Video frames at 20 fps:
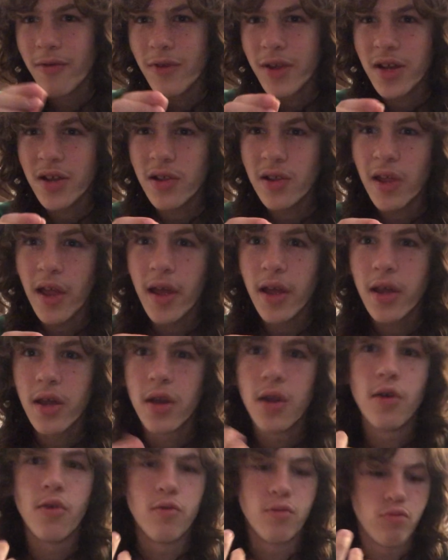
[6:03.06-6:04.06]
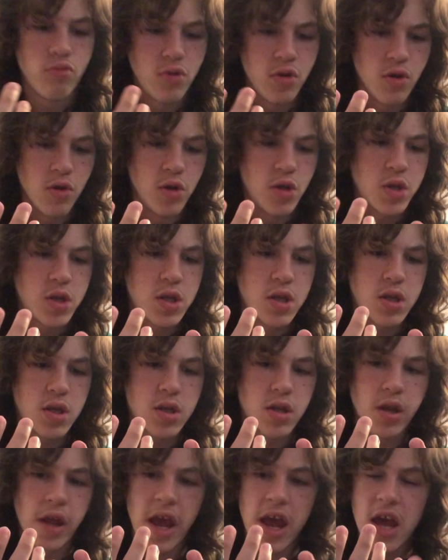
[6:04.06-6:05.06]
wrinkly, like, you know, your
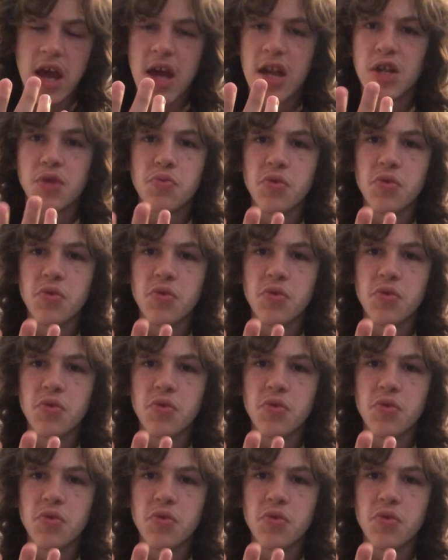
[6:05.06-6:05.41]
hand's